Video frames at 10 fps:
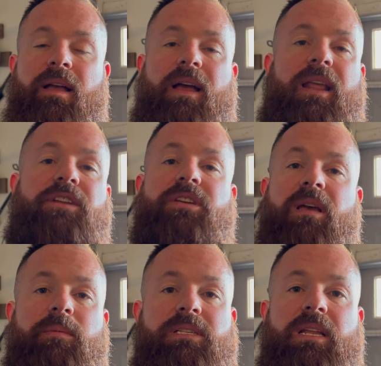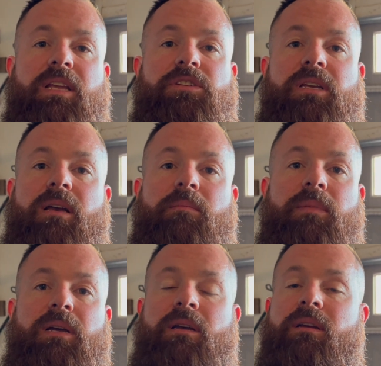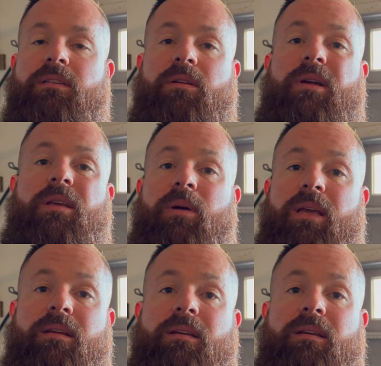An AGM is an AGM. So anyway,